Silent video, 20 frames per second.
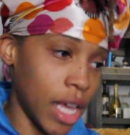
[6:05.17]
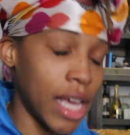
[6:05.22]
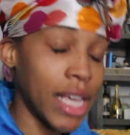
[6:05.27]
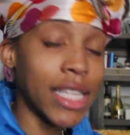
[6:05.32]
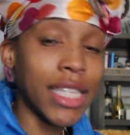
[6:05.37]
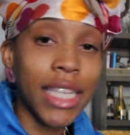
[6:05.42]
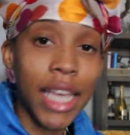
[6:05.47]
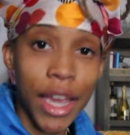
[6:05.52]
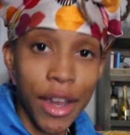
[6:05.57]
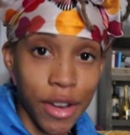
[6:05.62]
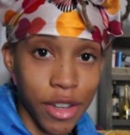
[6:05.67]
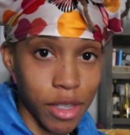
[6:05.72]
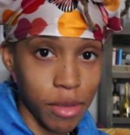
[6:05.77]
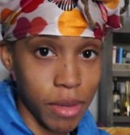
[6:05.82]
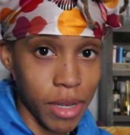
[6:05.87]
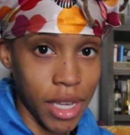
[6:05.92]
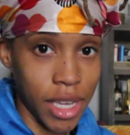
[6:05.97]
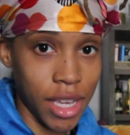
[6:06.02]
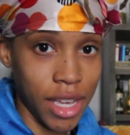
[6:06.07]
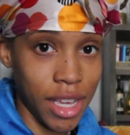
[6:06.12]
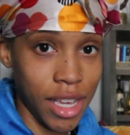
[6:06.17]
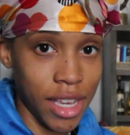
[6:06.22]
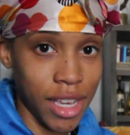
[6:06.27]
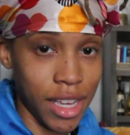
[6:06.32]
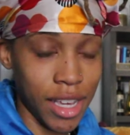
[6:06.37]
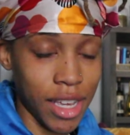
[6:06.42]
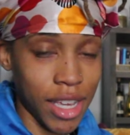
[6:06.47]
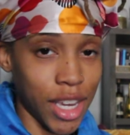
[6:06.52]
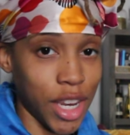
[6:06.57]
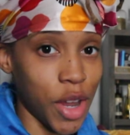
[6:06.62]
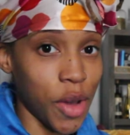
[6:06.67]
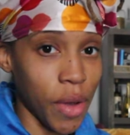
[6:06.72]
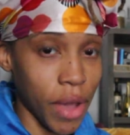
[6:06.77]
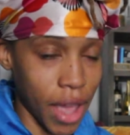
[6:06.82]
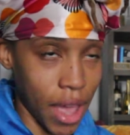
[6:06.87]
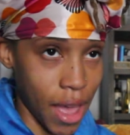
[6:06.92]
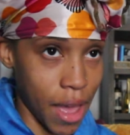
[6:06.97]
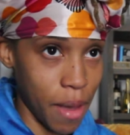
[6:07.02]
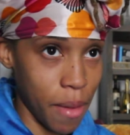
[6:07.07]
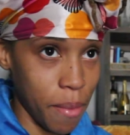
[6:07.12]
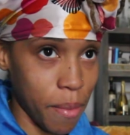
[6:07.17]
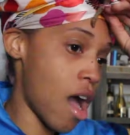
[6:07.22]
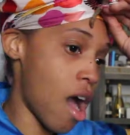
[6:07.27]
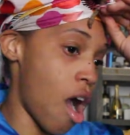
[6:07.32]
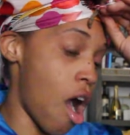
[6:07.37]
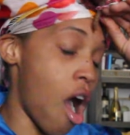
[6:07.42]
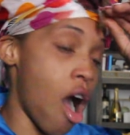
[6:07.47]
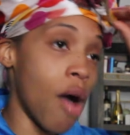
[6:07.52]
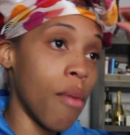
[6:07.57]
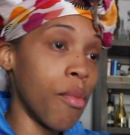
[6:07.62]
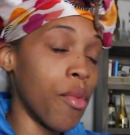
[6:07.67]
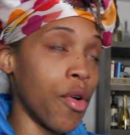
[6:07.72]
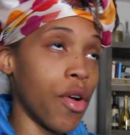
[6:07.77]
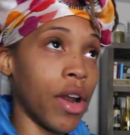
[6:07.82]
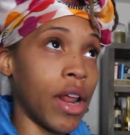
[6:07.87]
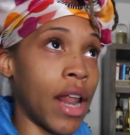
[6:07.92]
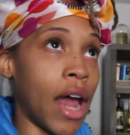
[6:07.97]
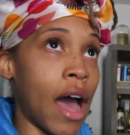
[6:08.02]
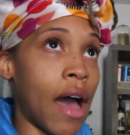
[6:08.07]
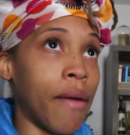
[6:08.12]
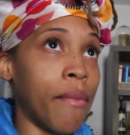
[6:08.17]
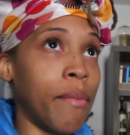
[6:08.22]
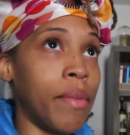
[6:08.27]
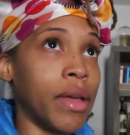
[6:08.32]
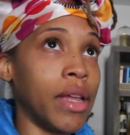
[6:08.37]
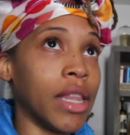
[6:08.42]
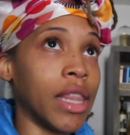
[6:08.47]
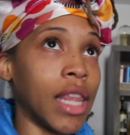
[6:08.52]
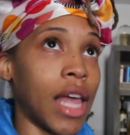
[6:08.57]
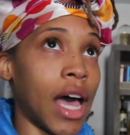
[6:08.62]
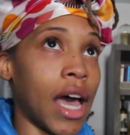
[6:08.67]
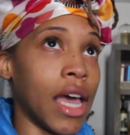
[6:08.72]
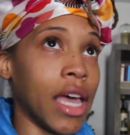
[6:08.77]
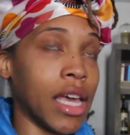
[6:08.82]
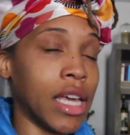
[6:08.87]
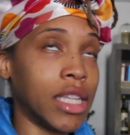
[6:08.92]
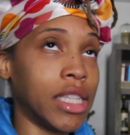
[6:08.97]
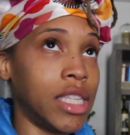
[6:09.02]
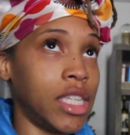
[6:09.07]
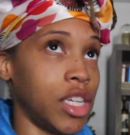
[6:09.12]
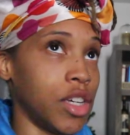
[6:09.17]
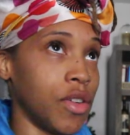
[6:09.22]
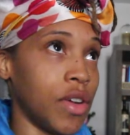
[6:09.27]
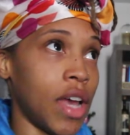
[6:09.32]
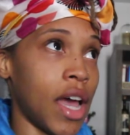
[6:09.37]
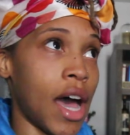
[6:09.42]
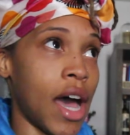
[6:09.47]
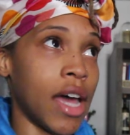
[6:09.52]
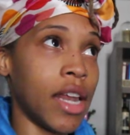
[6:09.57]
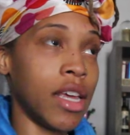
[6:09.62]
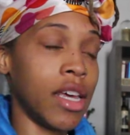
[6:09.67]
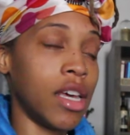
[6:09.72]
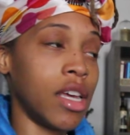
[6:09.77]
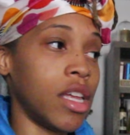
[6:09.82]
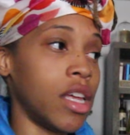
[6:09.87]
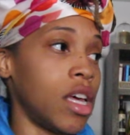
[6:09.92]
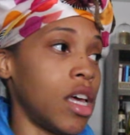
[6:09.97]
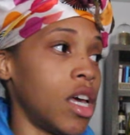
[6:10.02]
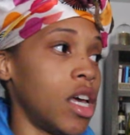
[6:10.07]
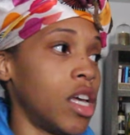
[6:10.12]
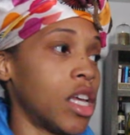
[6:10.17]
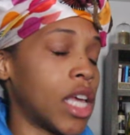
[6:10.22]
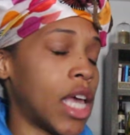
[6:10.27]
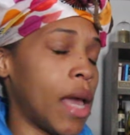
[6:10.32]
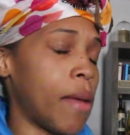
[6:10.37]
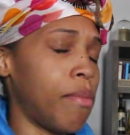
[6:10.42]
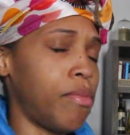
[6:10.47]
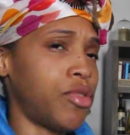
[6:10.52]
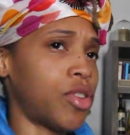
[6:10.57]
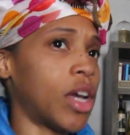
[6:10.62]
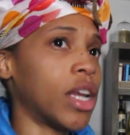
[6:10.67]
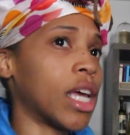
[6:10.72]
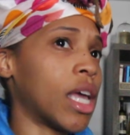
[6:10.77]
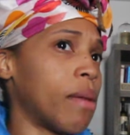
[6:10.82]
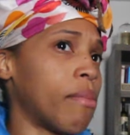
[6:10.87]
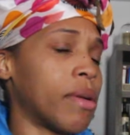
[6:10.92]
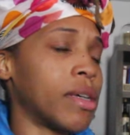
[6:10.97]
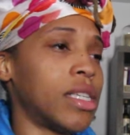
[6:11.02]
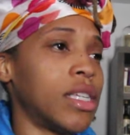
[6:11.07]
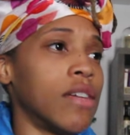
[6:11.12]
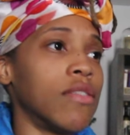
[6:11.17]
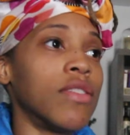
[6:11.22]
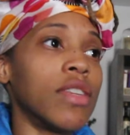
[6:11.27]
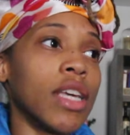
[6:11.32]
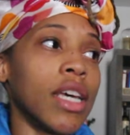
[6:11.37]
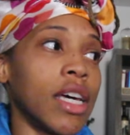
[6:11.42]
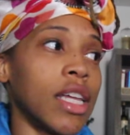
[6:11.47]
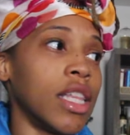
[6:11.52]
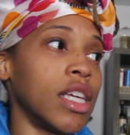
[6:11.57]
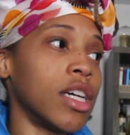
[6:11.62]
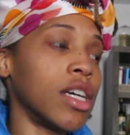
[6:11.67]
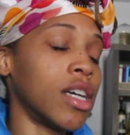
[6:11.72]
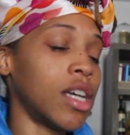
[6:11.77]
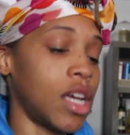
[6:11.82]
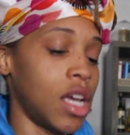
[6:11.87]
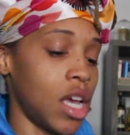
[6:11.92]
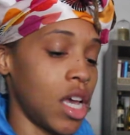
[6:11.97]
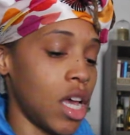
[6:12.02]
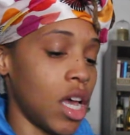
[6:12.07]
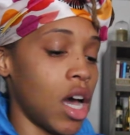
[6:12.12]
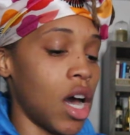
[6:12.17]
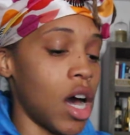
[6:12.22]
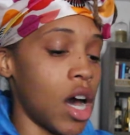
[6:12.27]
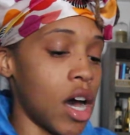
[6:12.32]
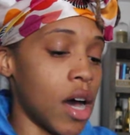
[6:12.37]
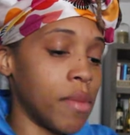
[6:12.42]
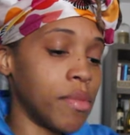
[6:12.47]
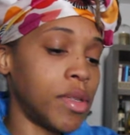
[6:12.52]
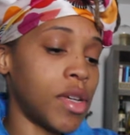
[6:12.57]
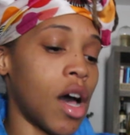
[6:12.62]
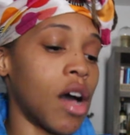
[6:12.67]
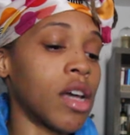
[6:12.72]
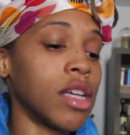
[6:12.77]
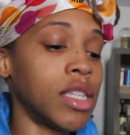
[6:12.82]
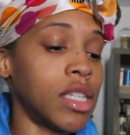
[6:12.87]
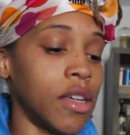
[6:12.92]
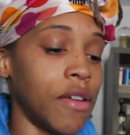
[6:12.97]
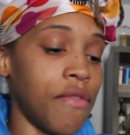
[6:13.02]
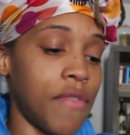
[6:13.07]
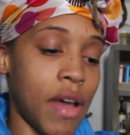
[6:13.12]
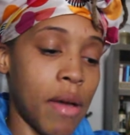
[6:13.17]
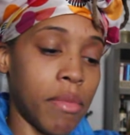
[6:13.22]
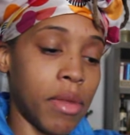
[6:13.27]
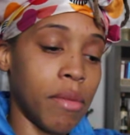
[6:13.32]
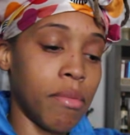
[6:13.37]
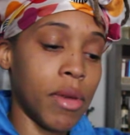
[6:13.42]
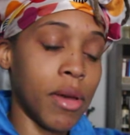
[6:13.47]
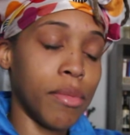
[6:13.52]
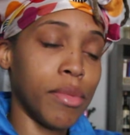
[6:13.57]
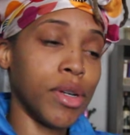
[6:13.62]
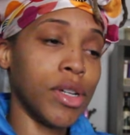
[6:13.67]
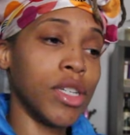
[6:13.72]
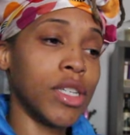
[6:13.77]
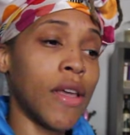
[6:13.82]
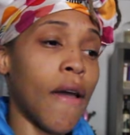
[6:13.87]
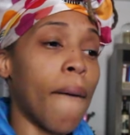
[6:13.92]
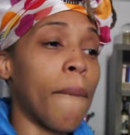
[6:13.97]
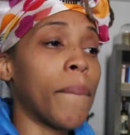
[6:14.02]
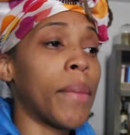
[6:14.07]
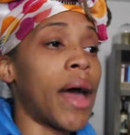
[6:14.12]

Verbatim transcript: It scares me. No cap. All morning I've been like teary-eyed, keep trying to keep myself together. Um talking to family members.